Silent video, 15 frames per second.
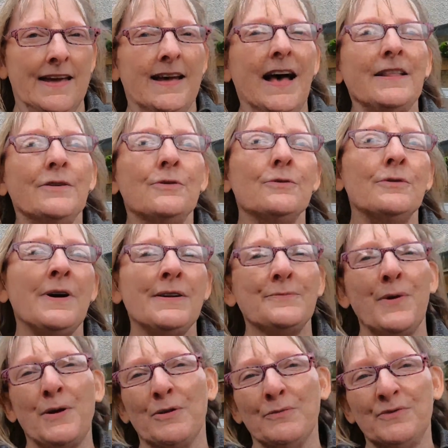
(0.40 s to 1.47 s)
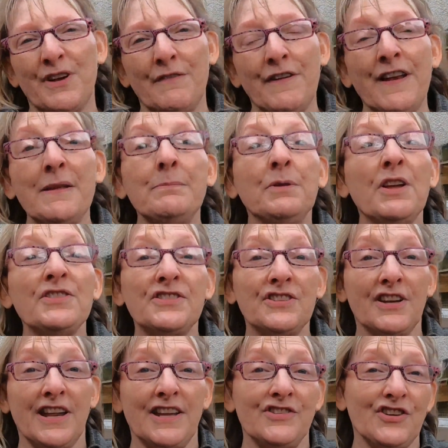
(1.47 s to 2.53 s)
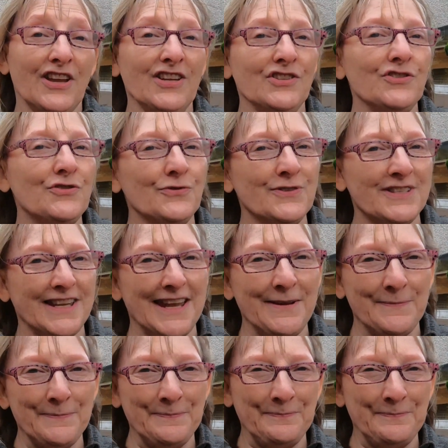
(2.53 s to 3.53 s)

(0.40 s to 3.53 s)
Hello and welcome to a very blustery Chicken Tuesday.